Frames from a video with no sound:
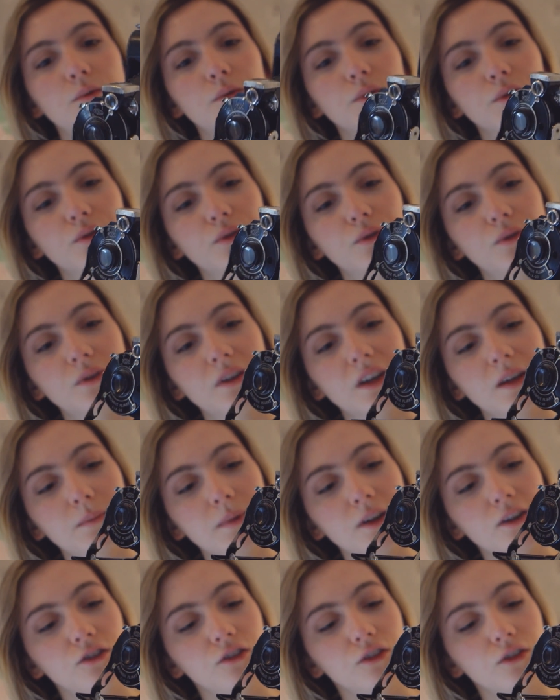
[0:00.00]
wants to take
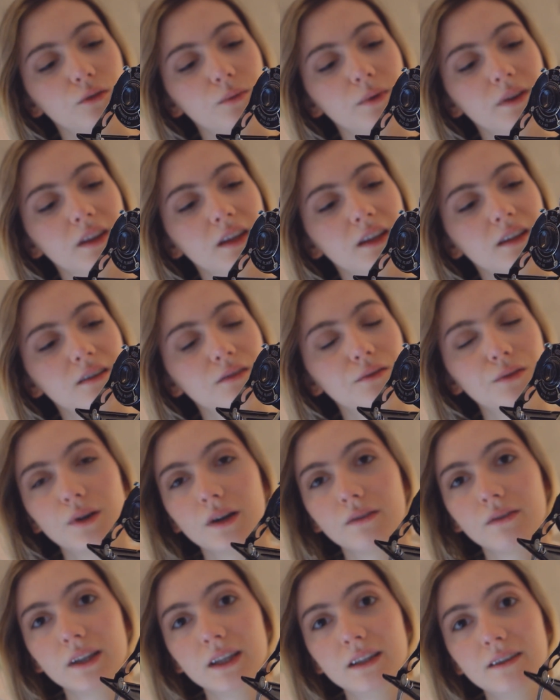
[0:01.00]
pictures with it, if you
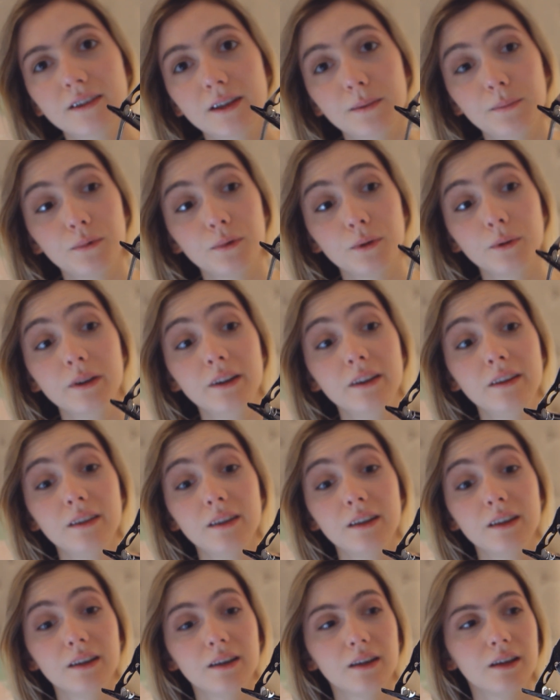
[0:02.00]
have any tips or
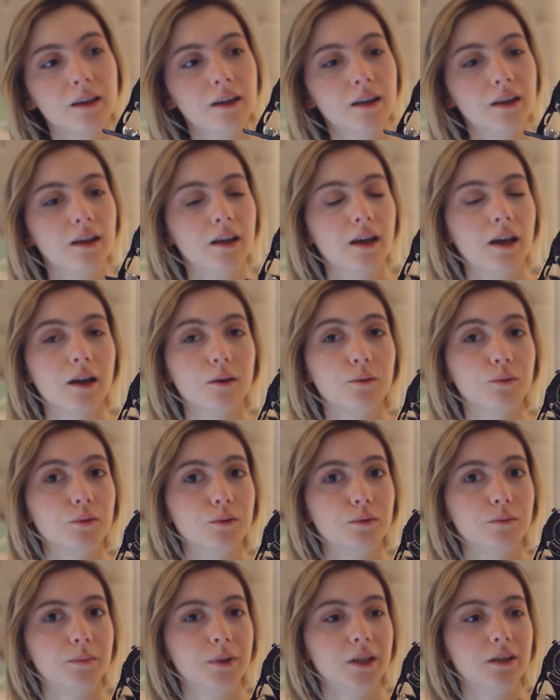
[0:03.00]
anything, I would
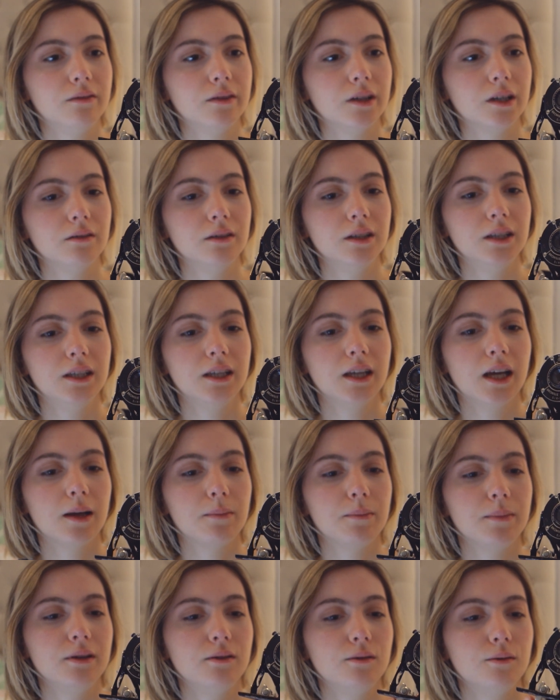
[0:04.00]
be very
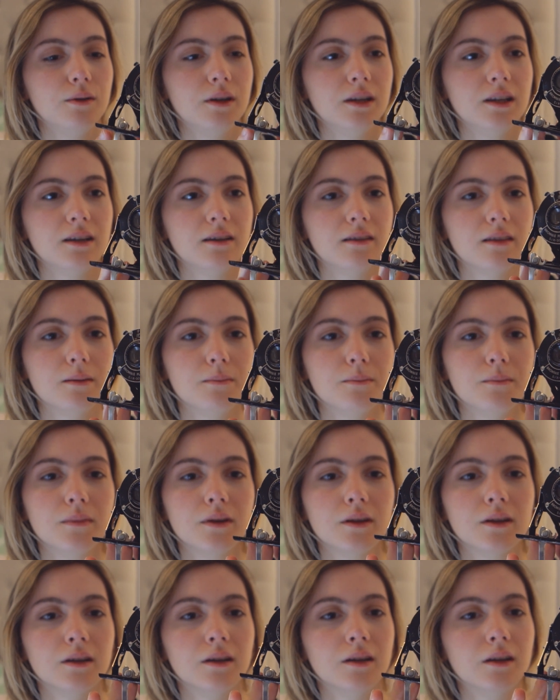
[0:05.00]
happy to hear them,
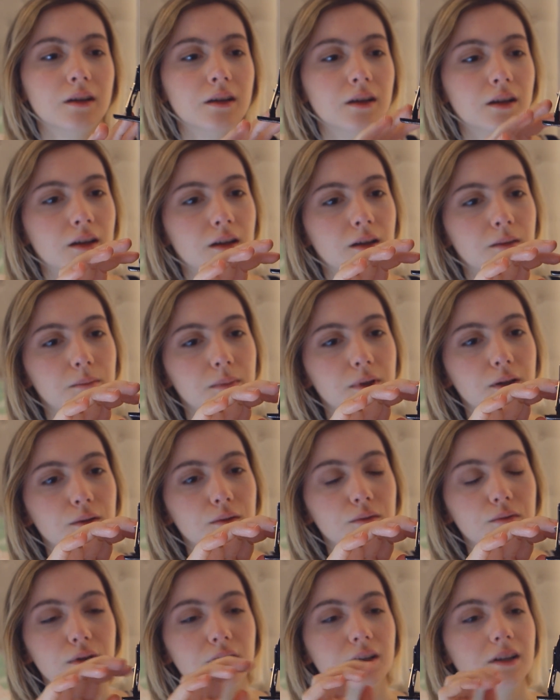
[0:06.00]
because
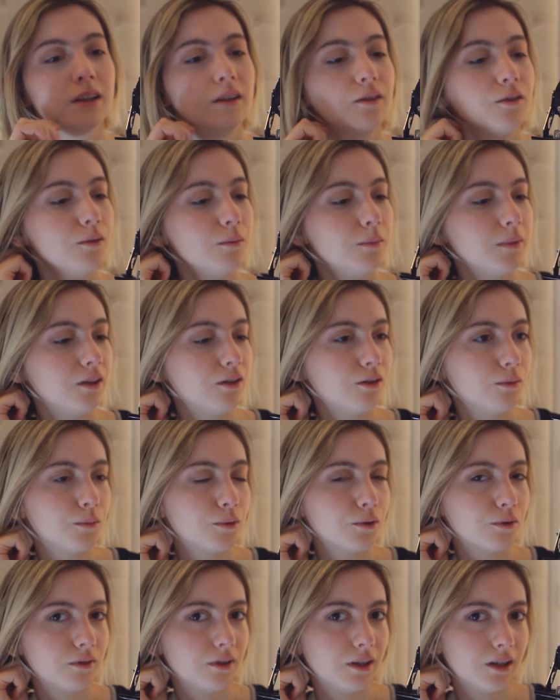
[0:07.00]
frankly to me it's
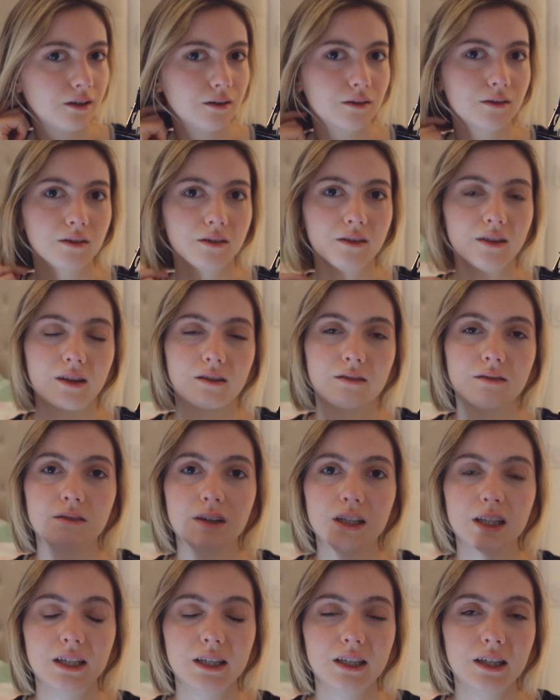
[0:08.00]
more decor than
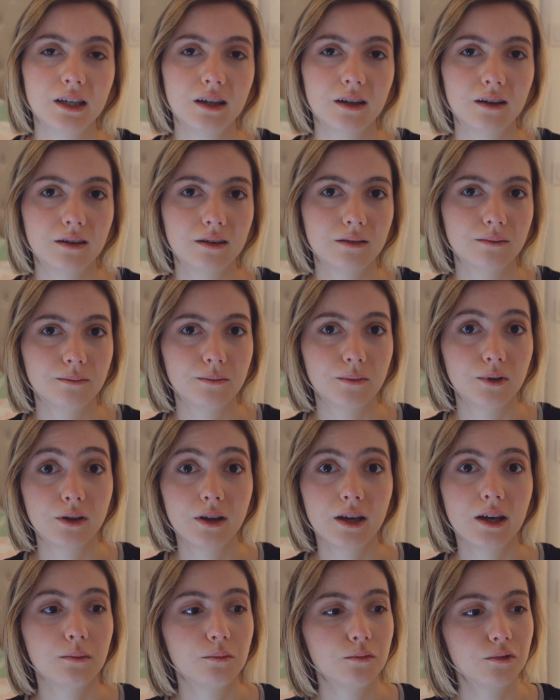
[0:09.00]
really a
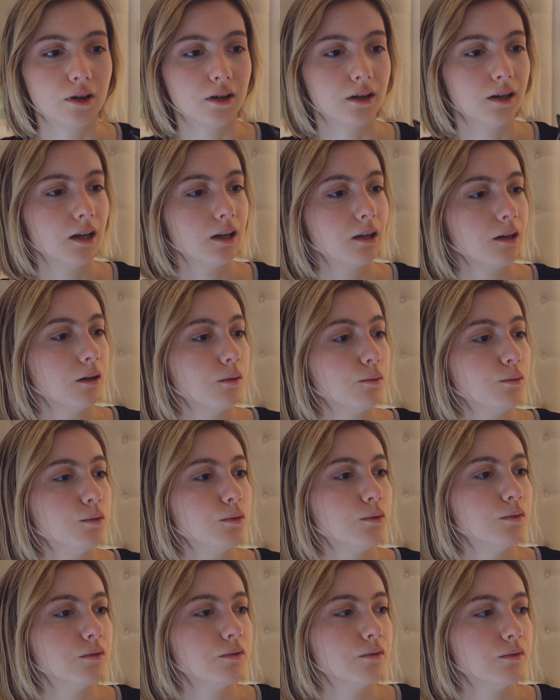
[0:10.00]
camera. I
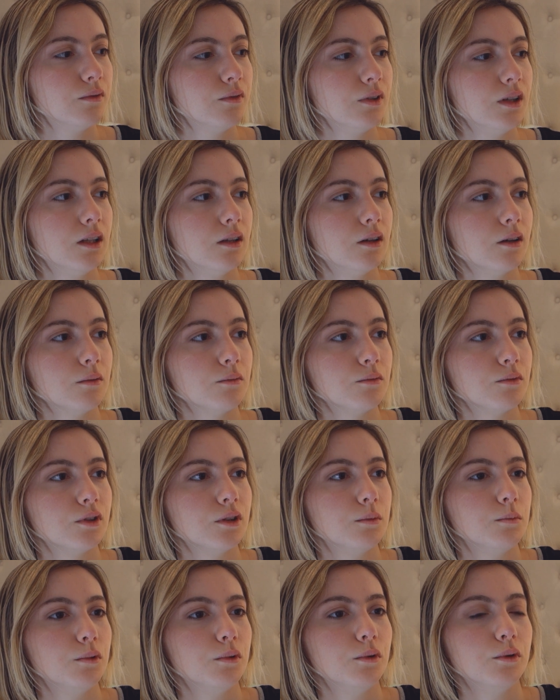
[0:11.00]
wouldn't feel
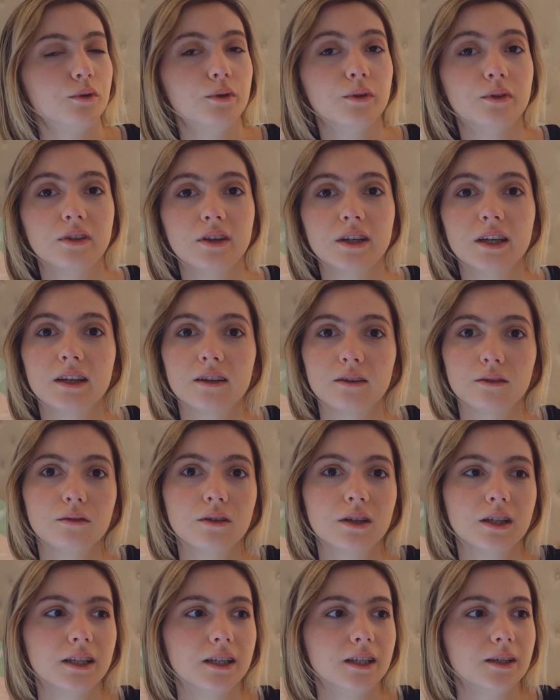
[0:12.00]
comfortable using it
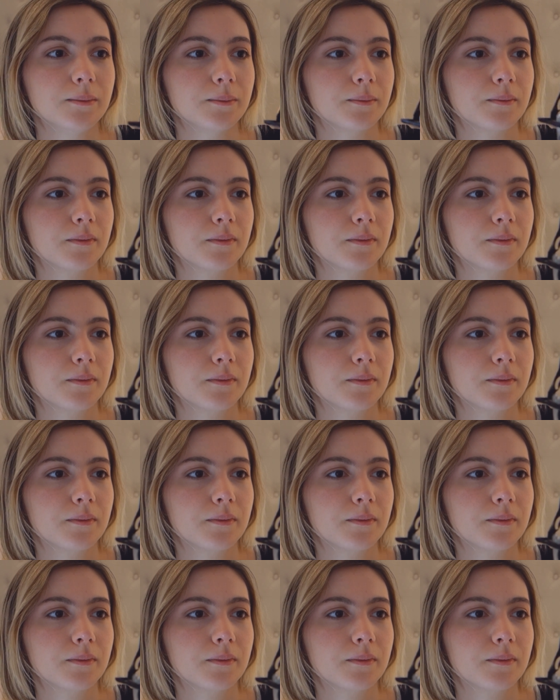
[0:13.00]
really,